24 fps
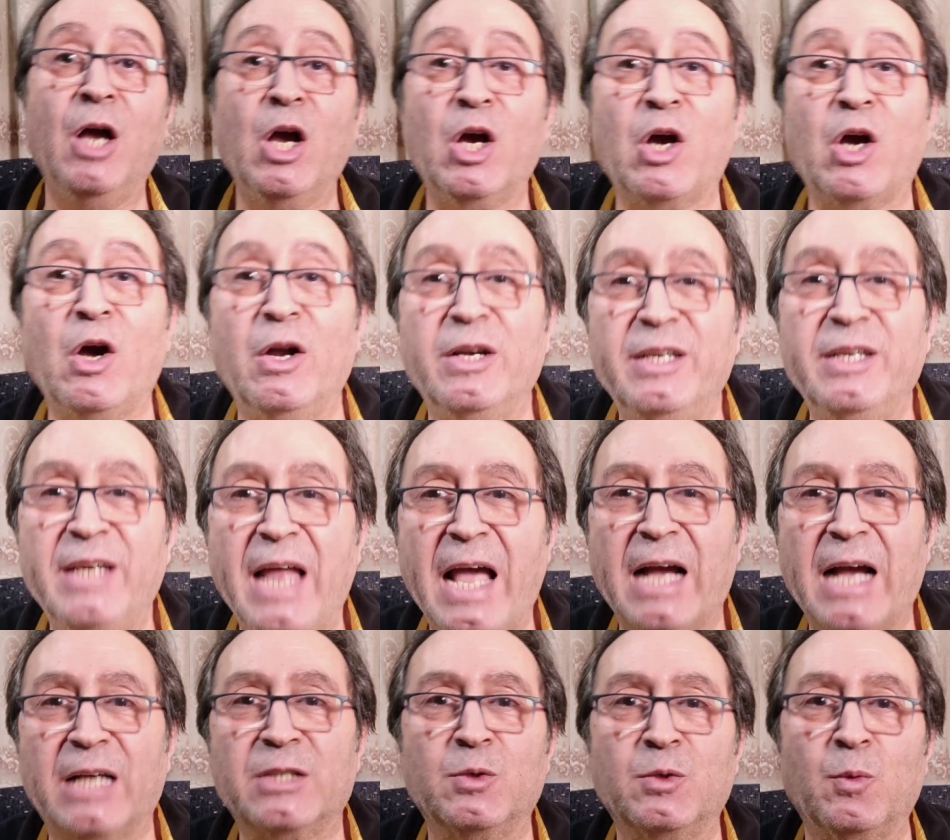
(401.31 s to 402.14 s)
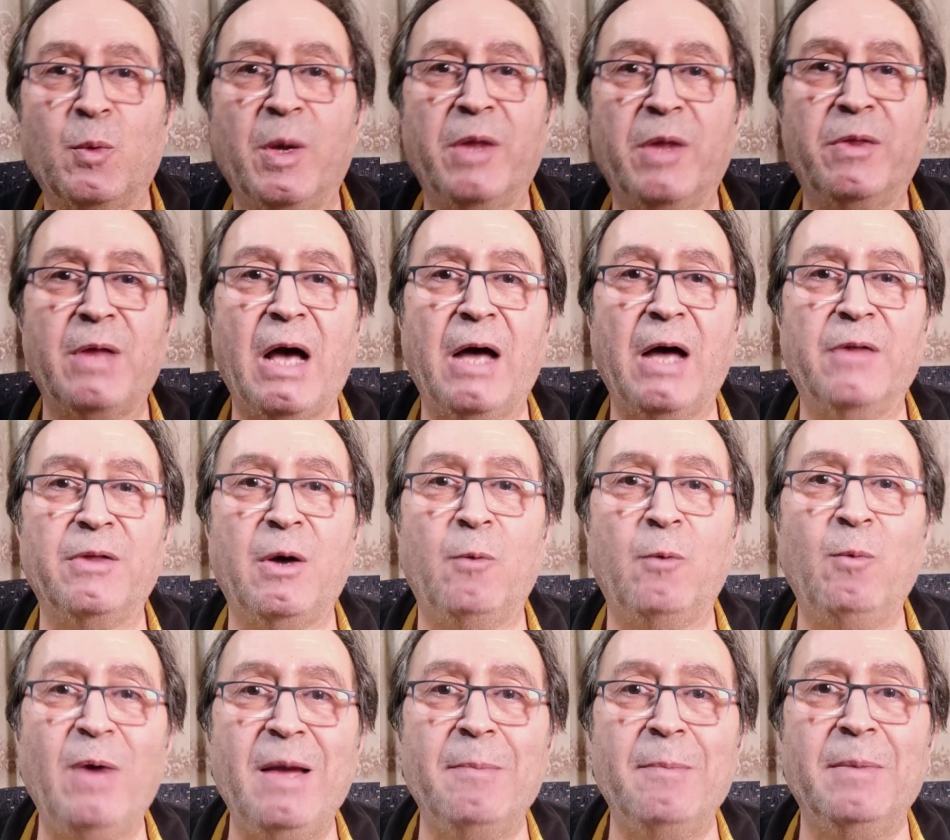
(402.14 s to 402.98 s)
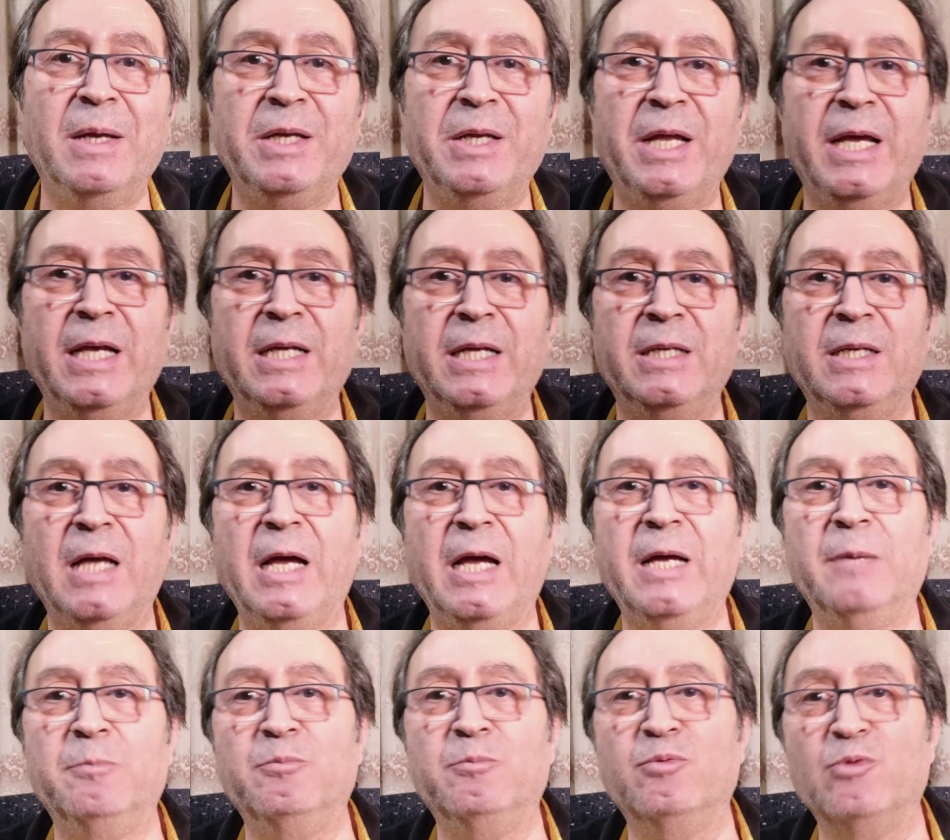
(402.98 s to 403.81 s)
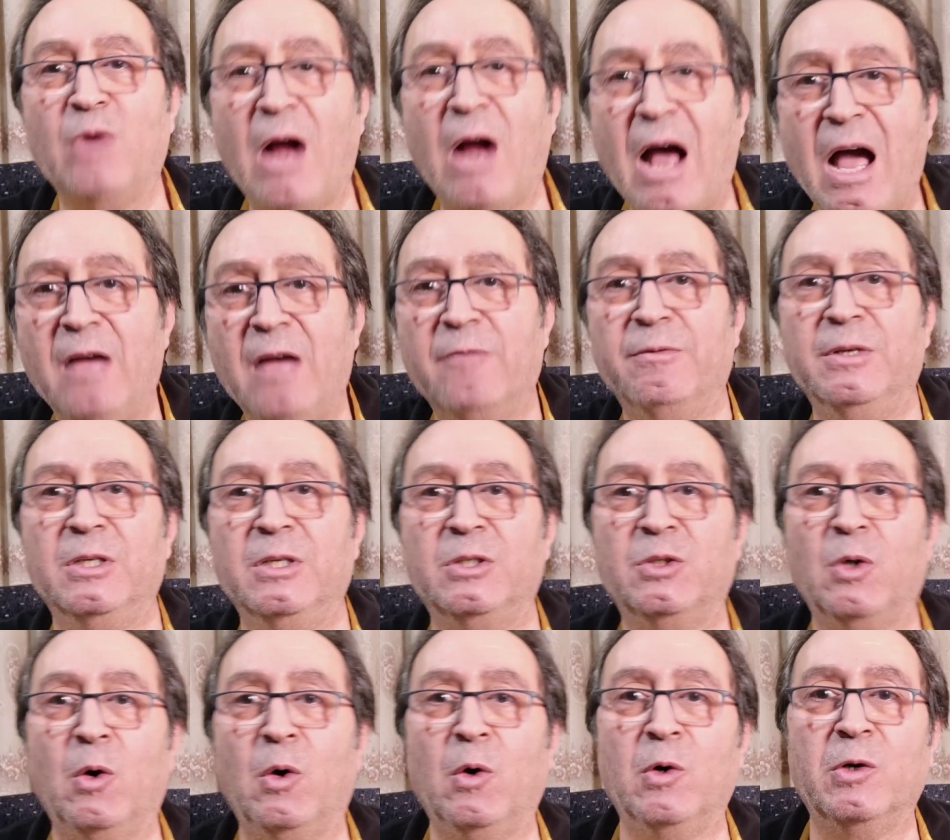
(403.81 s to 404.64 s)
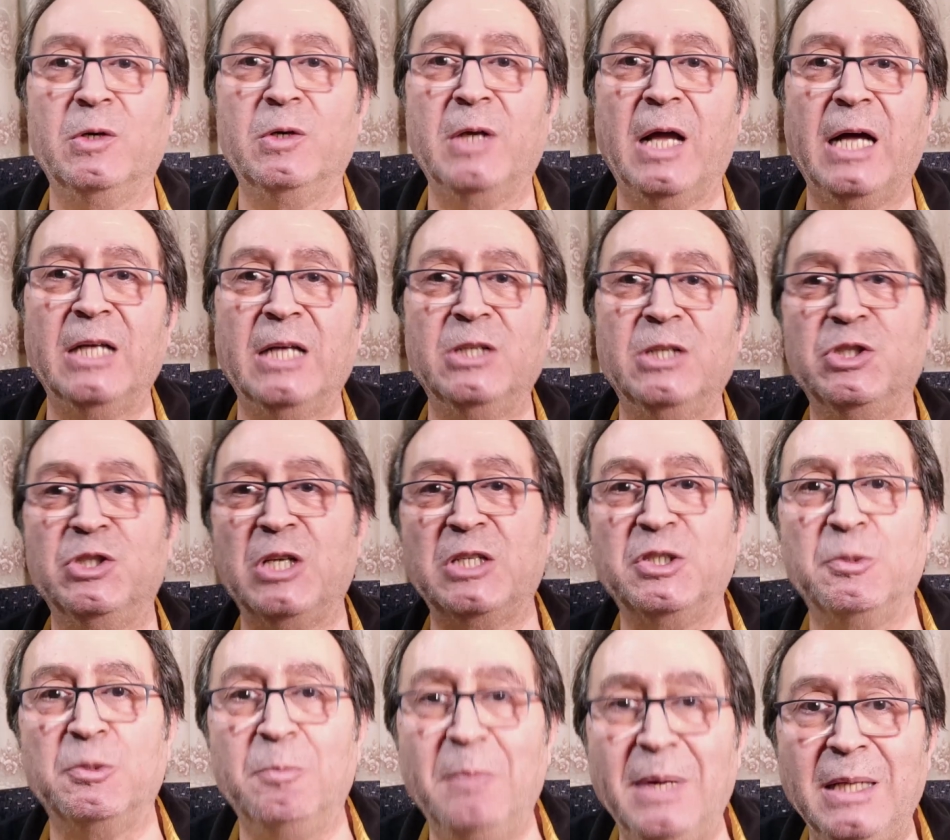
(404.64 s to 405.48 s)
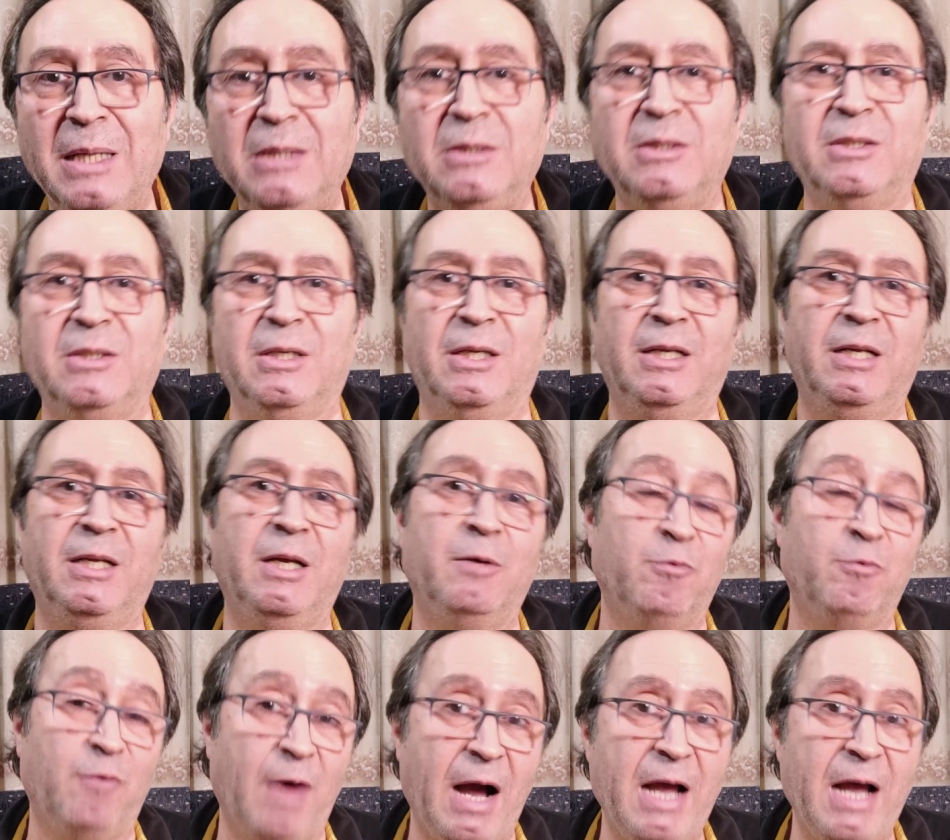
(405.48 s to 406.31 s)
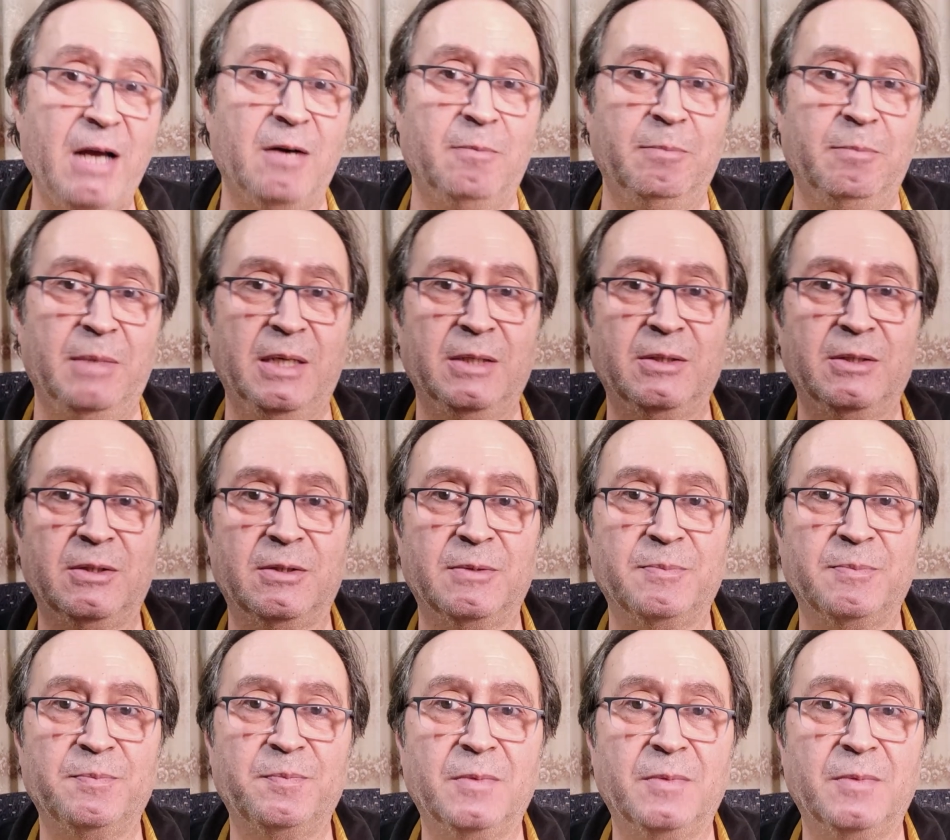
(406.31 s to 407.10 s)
connect with other women in a private or non-judgmental environment.